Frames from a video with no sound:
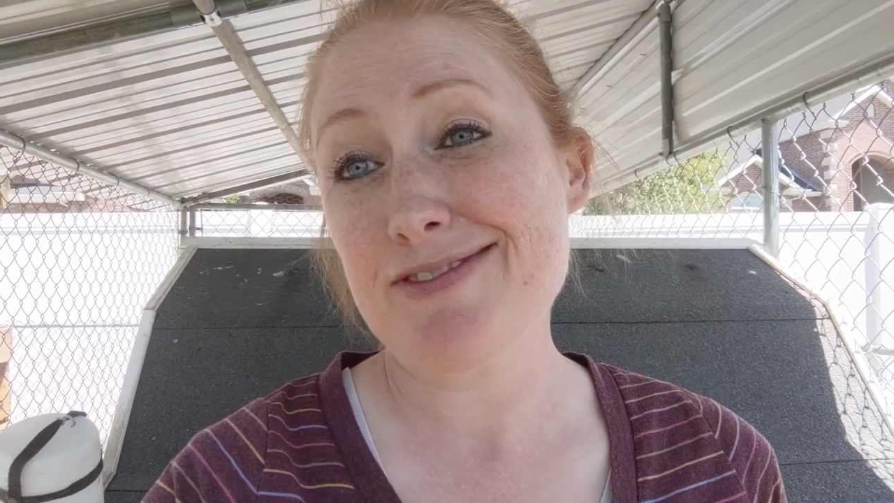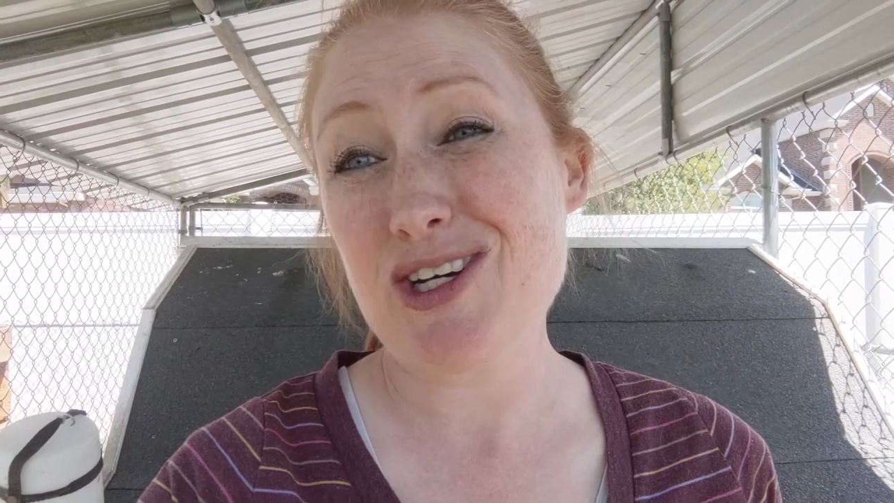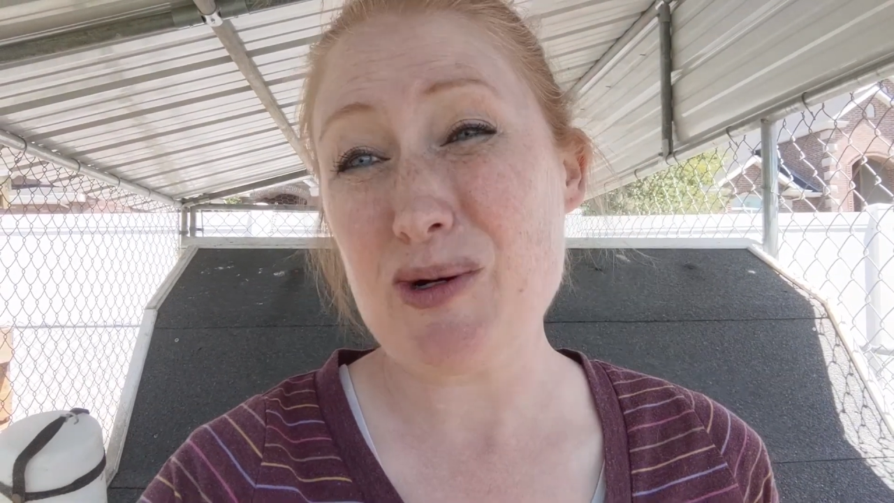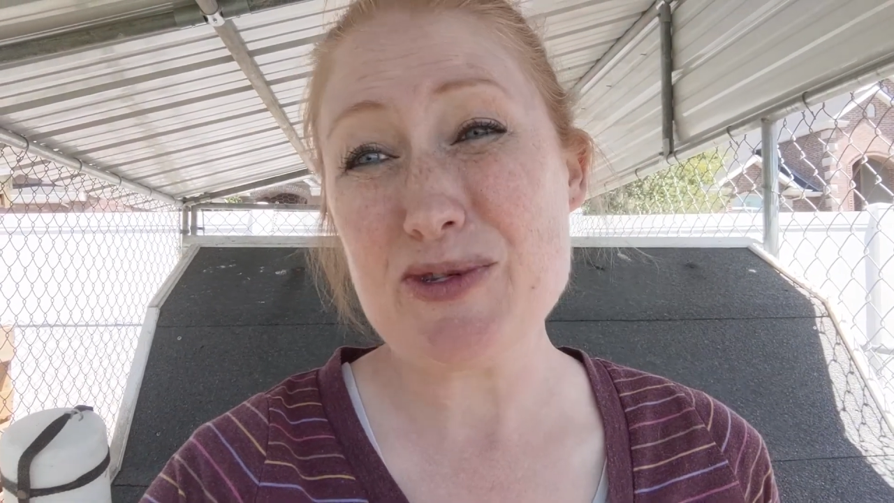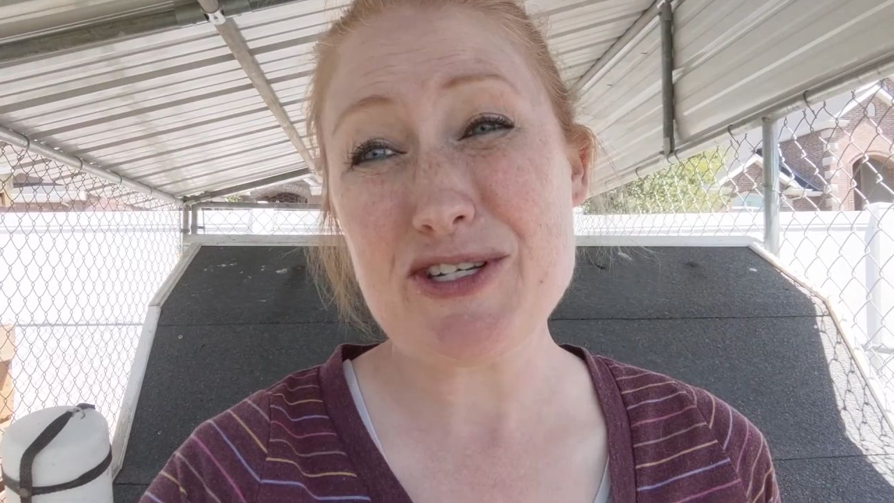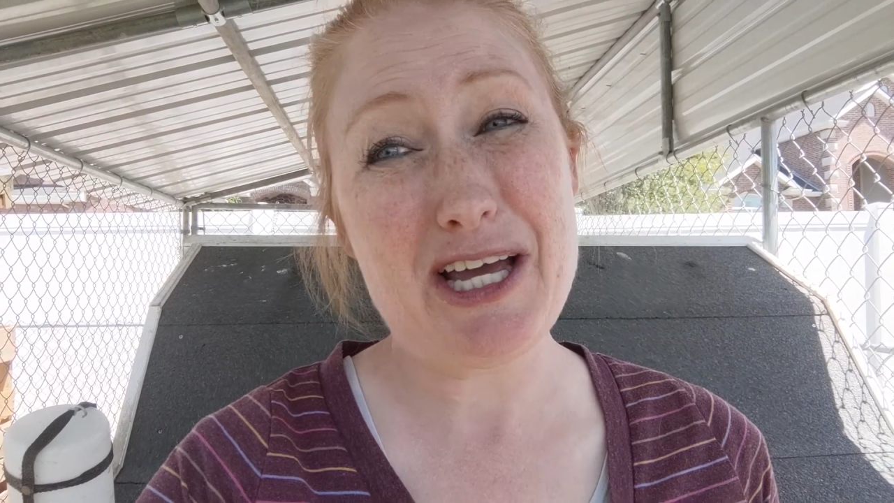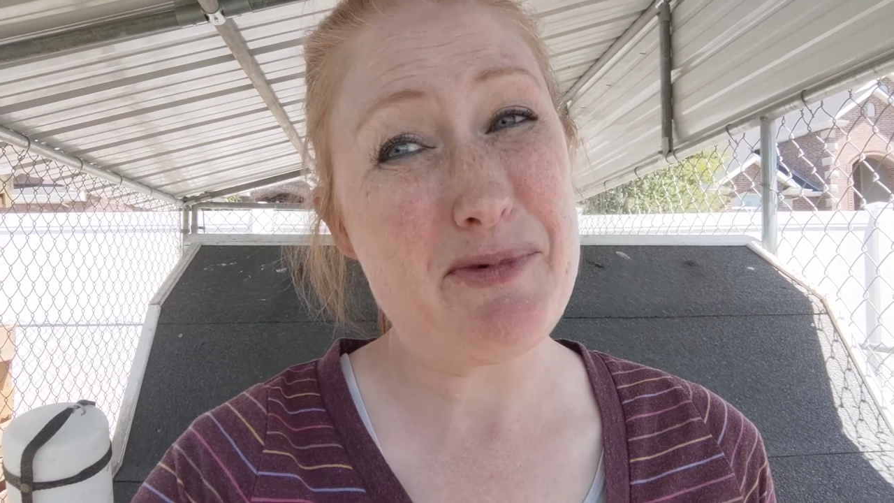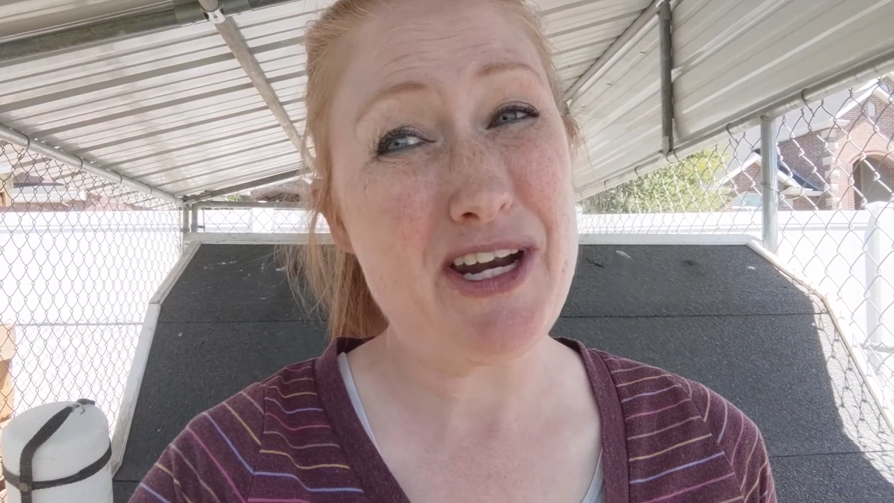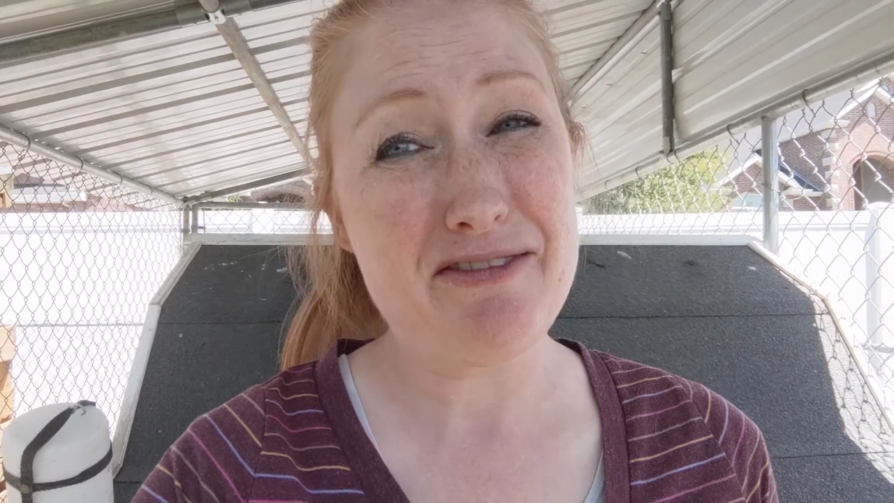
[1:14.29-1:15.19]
goats climb on